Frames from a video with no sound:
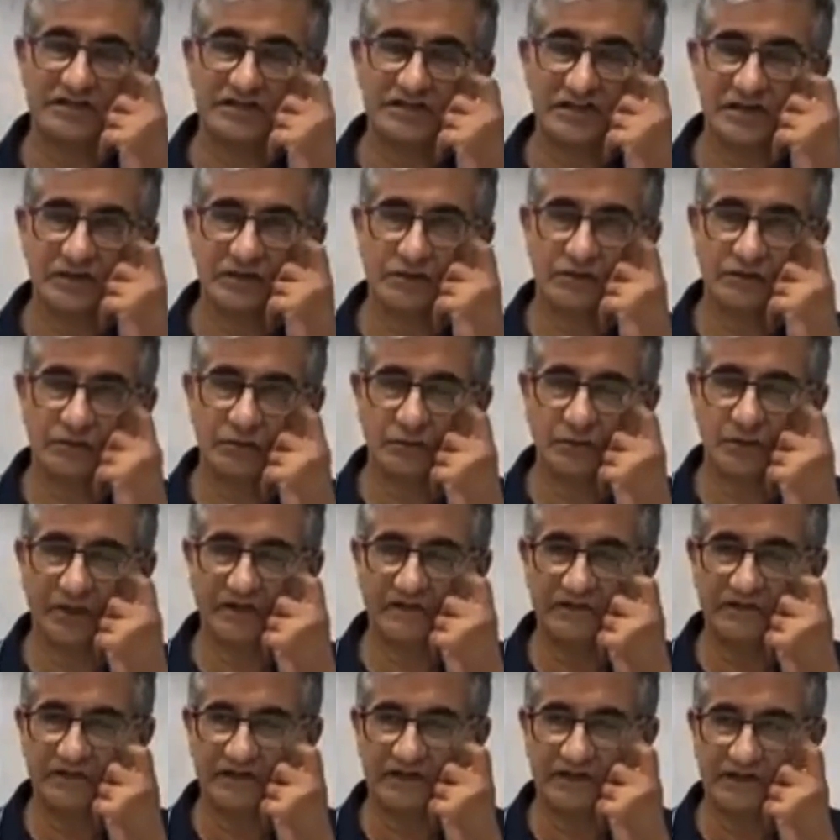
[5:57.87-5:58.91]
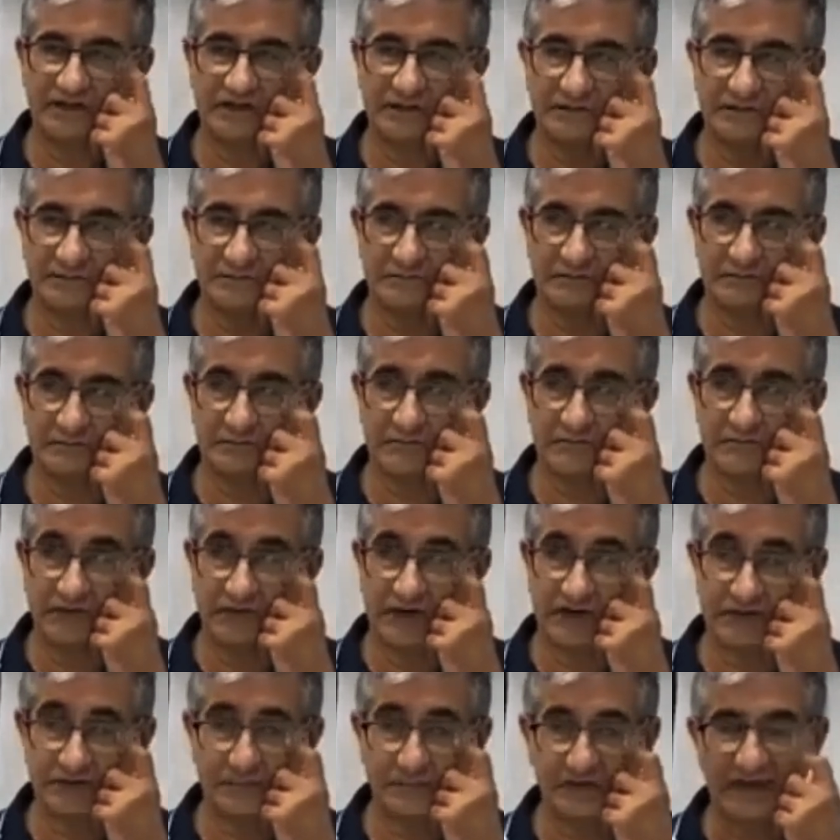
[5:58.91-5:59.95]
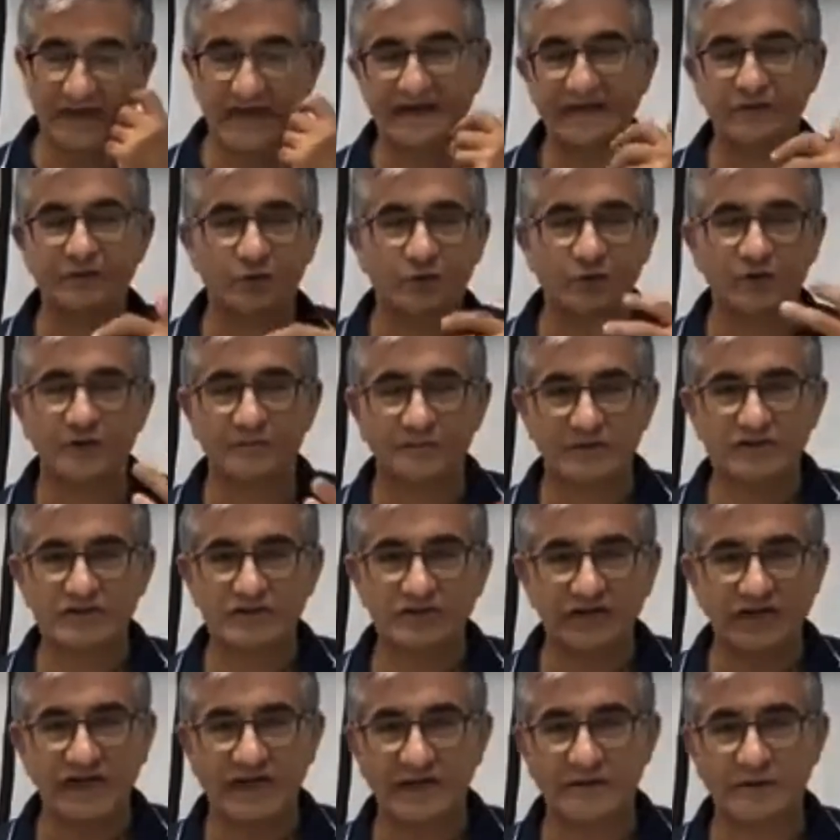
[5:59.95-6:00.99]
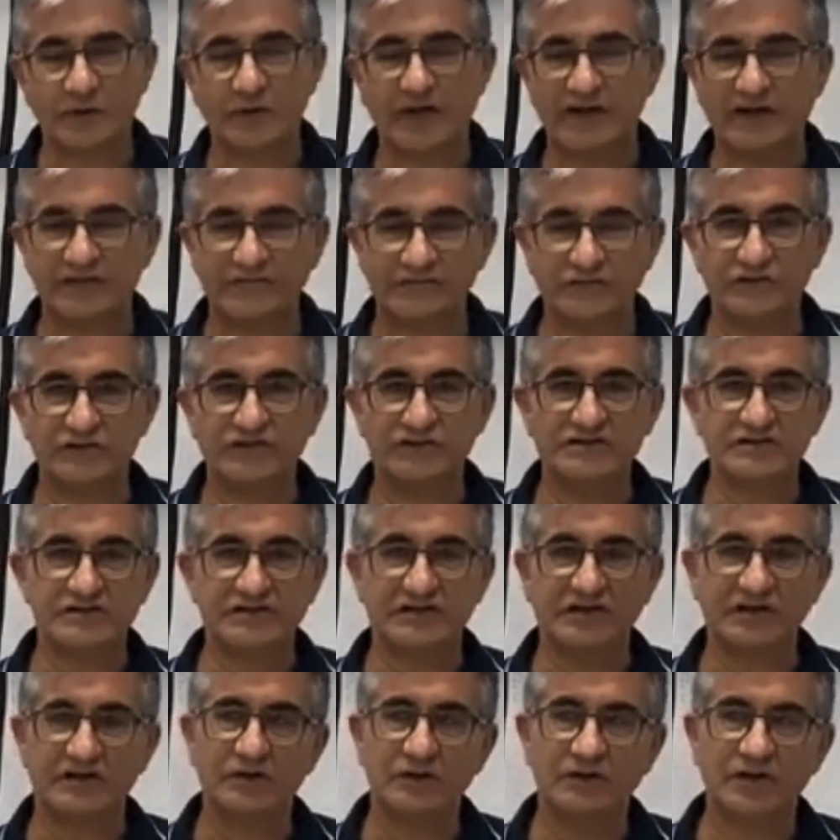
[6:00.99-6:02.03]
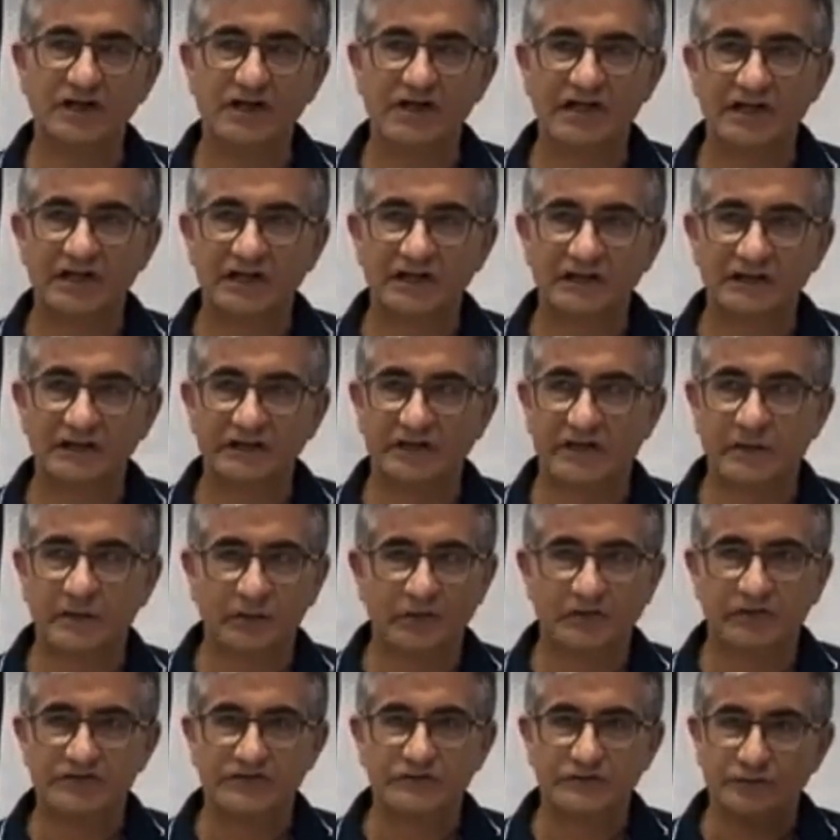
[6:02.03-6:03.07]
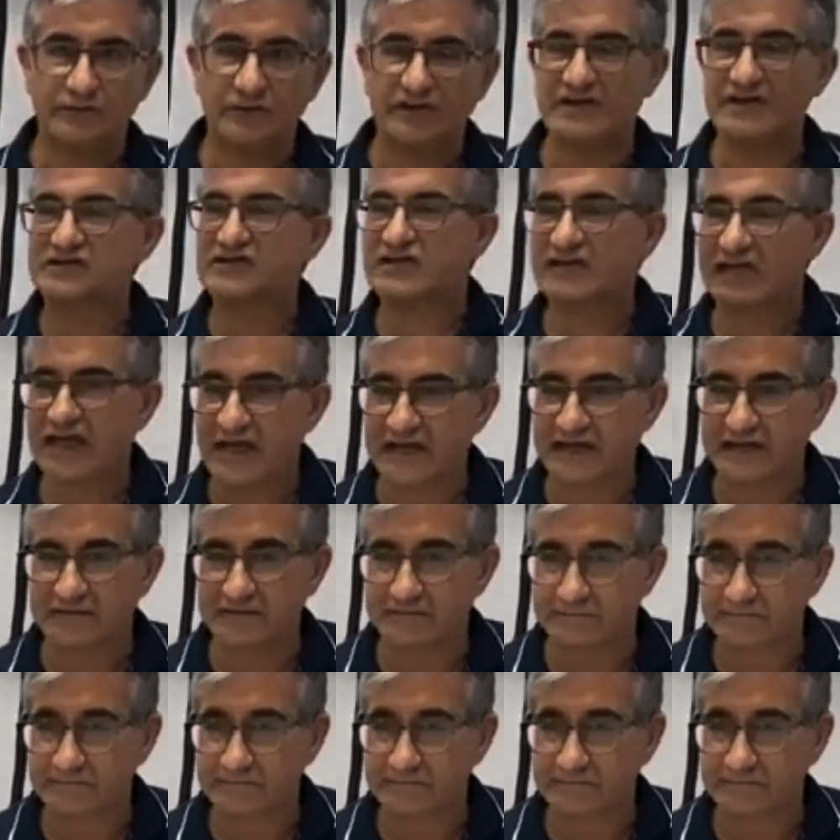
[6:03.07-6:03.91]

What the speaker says: So when the Financial Planning Royal Commission came around a few years ago, they wanted to re-educate